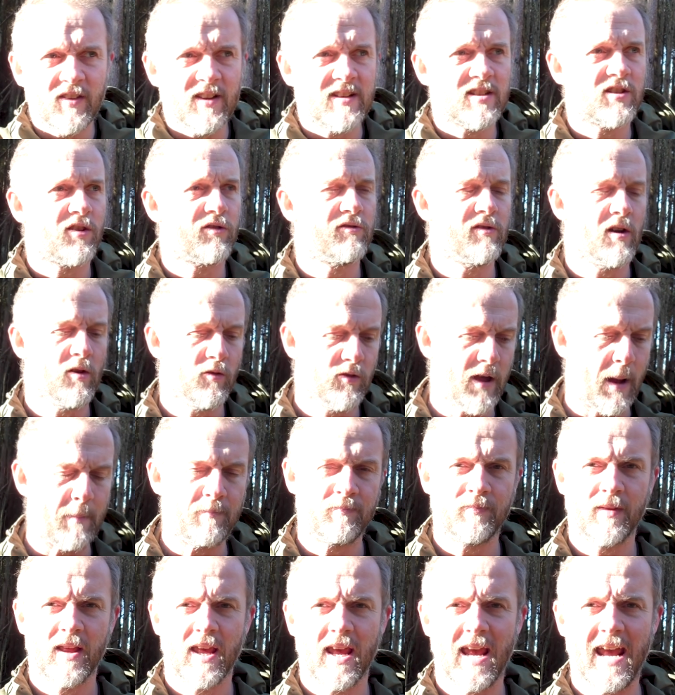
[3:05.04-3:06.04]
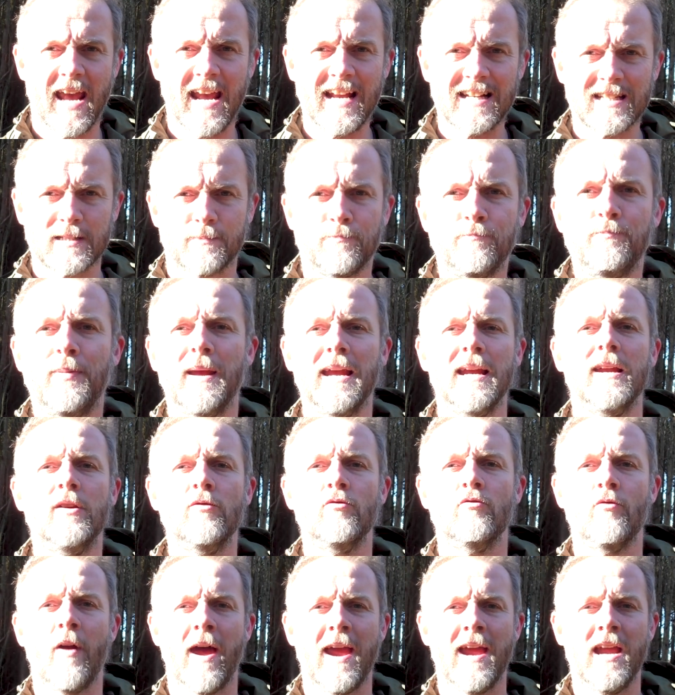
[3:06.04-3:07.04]
this through then. It's
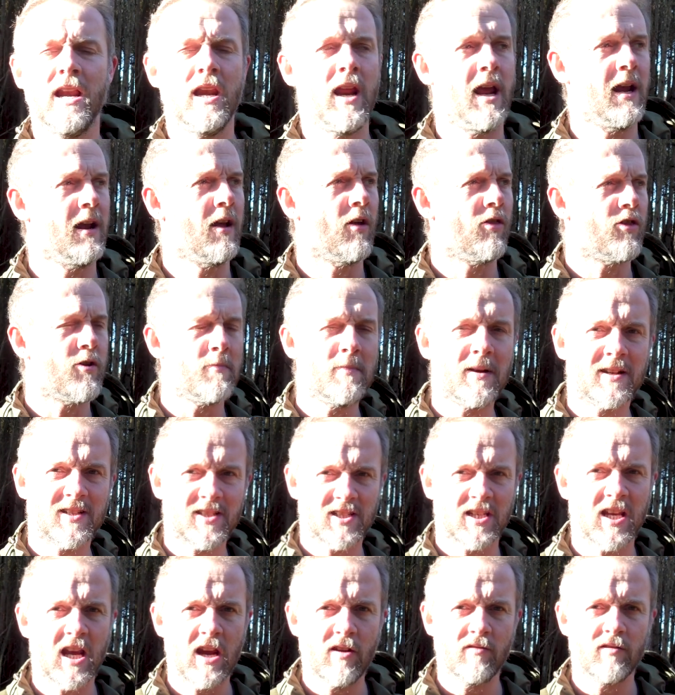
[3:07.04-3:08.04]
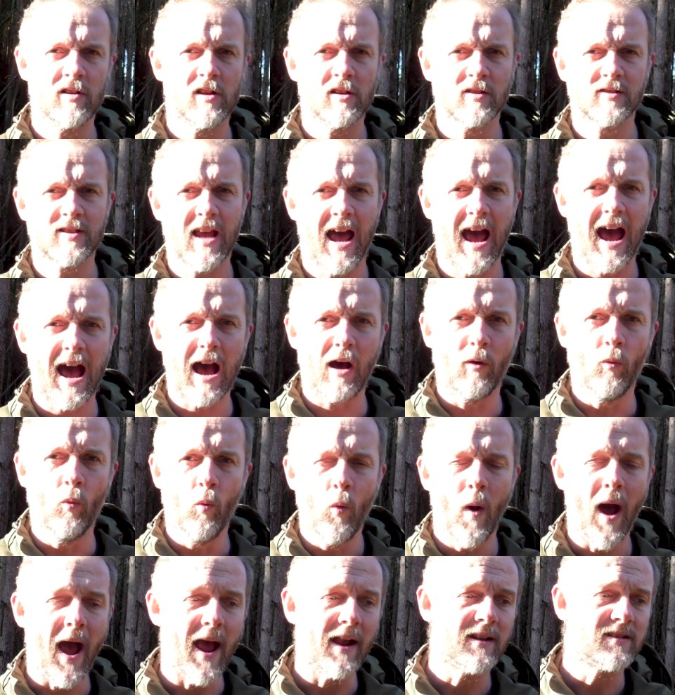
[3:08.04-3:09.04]
been raining, the materials are
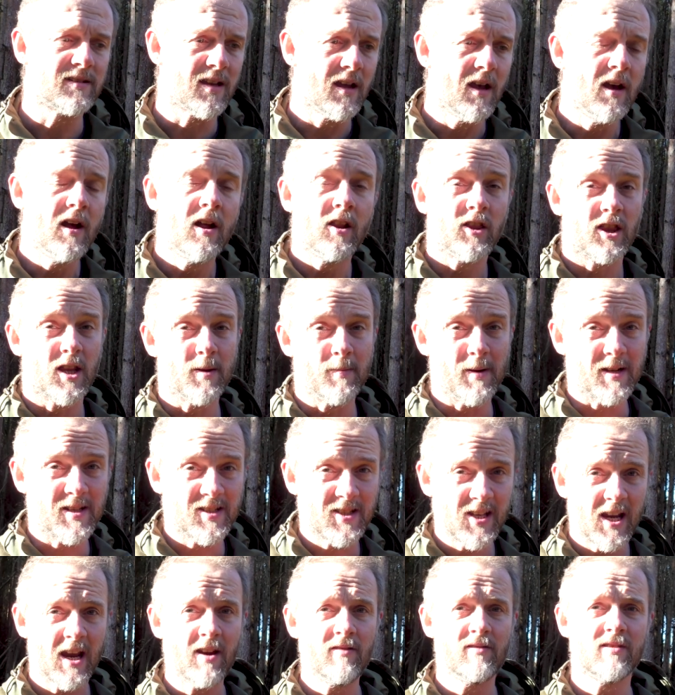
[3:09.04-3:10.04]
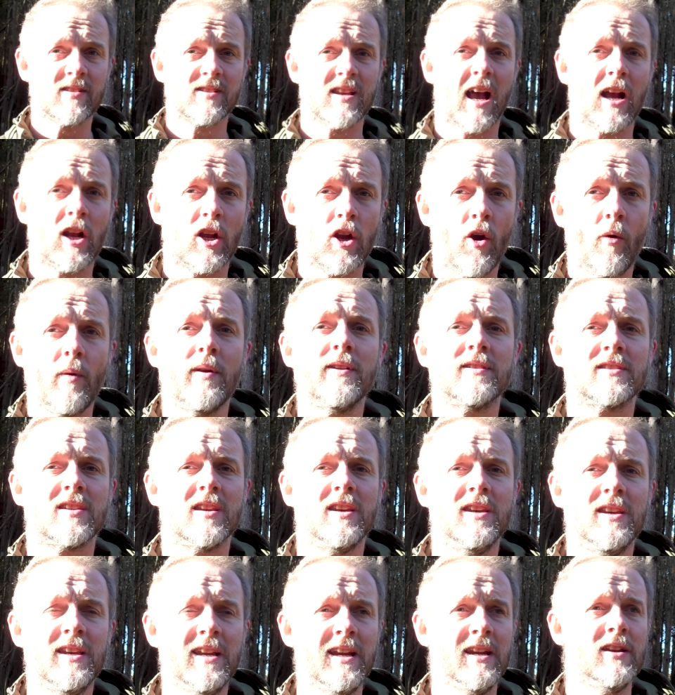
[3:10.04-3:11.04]
wet, the materials are going
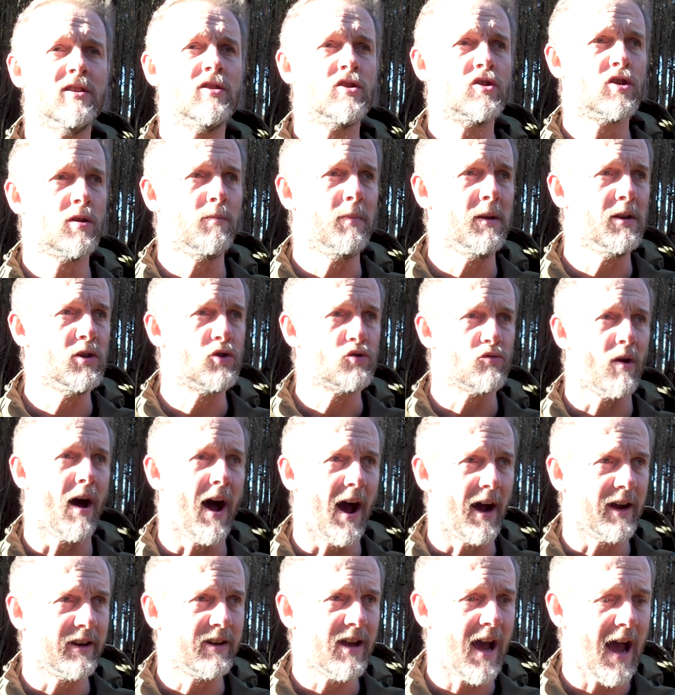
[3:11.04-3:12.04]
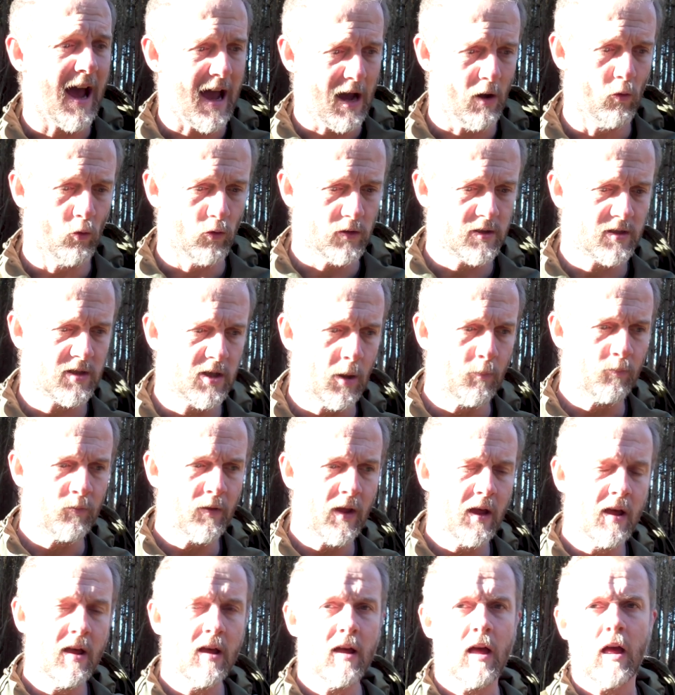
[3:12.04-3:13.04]
to need to be dried out.
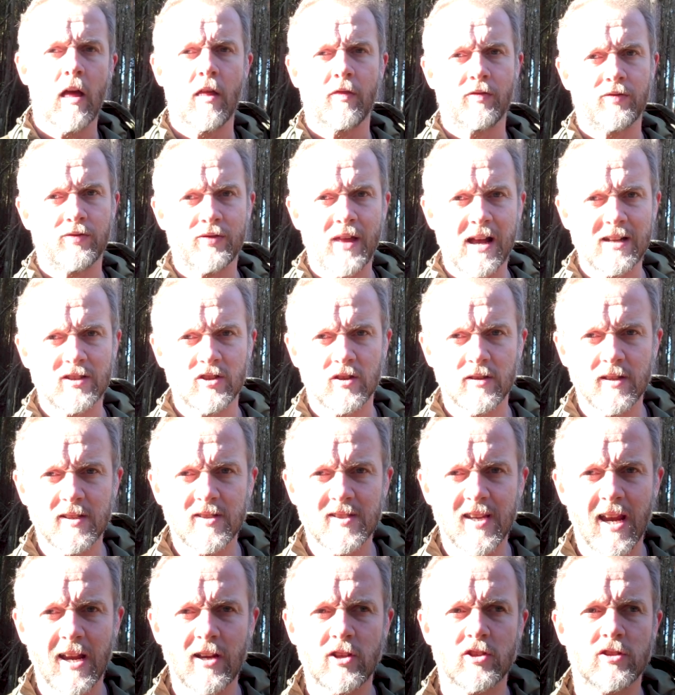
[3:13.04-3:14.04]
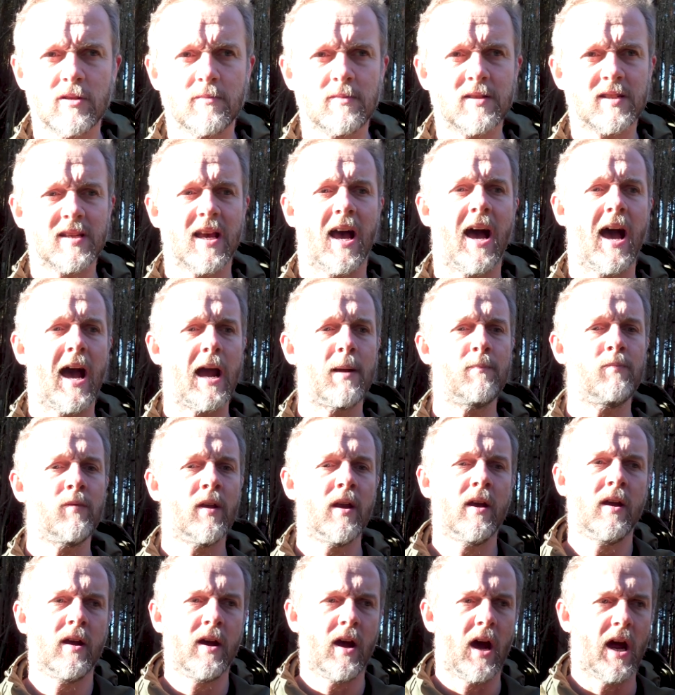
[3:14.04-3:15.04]
That's going to take some time
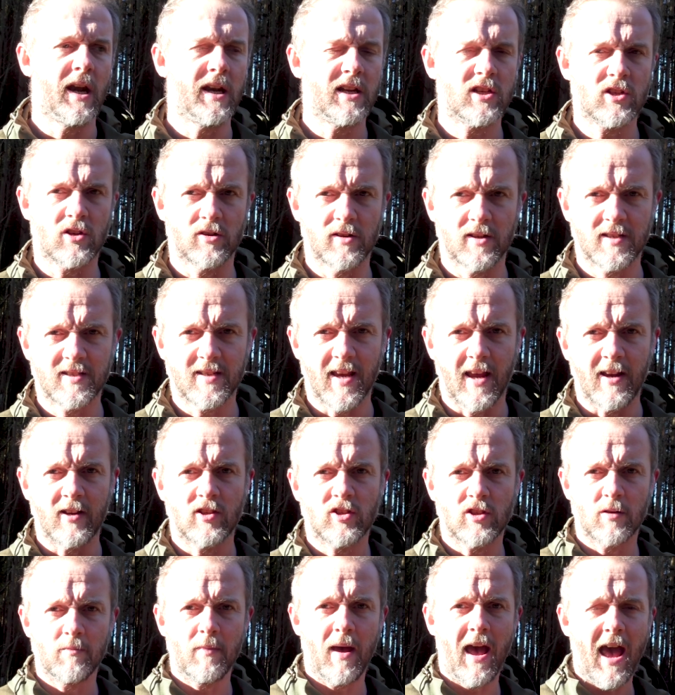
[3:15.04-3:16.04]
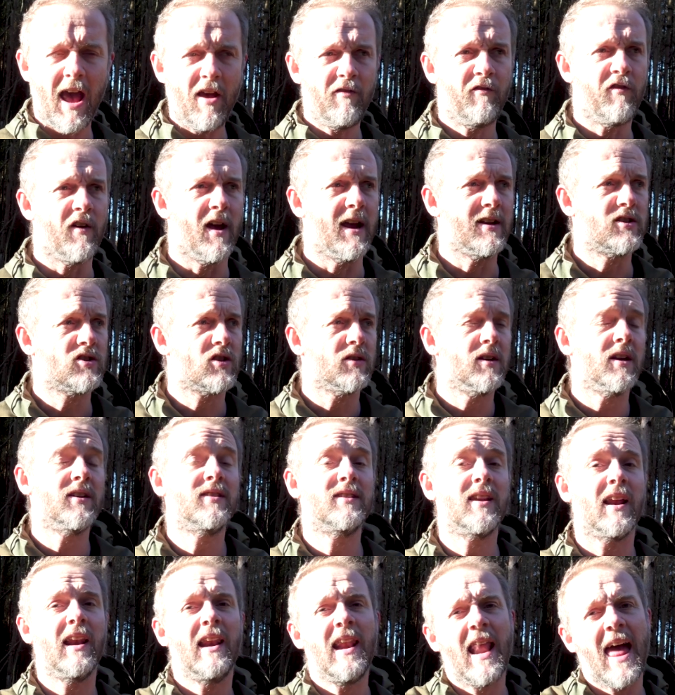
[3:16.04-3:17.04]
and it's going to take some effort. It's going
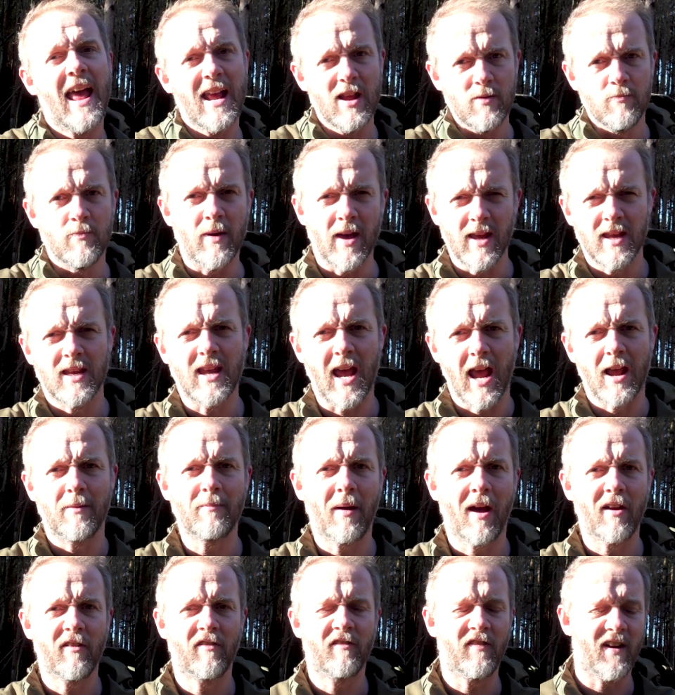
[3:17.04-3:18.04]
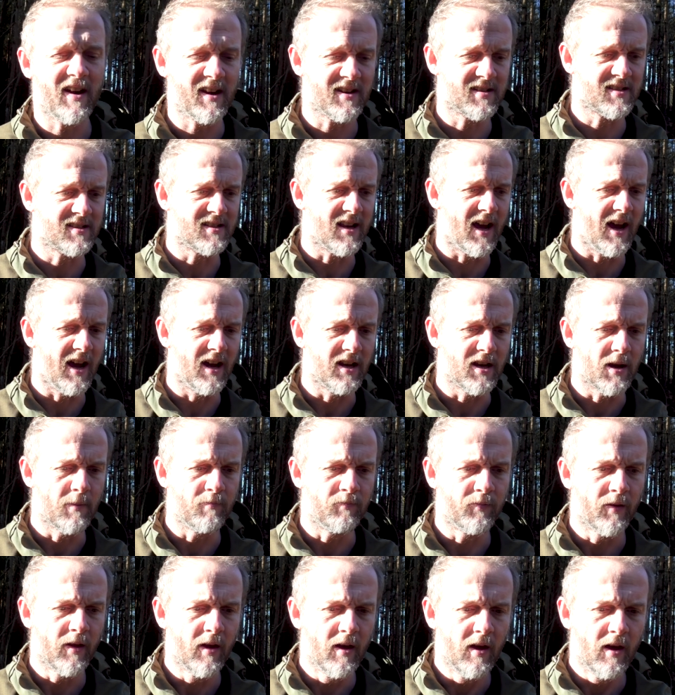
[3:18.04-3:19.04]
to delay me getting my fire started.
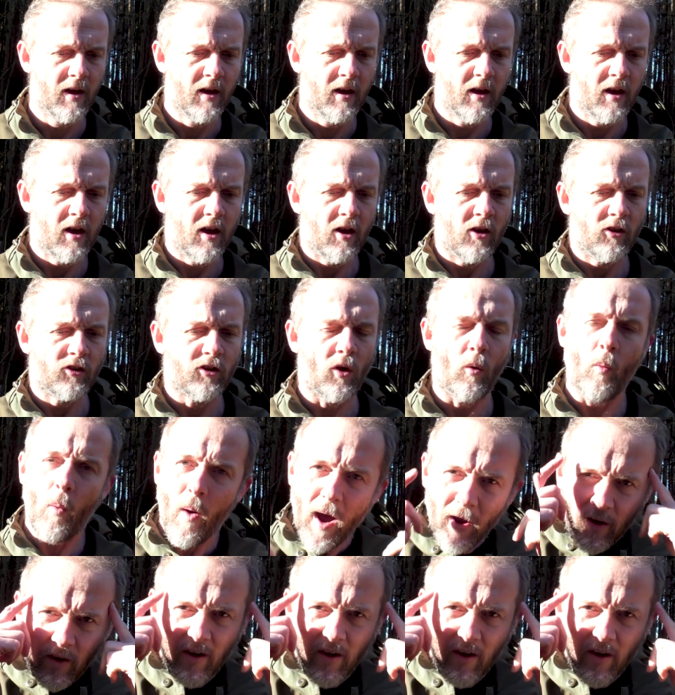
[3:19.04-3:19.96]
So why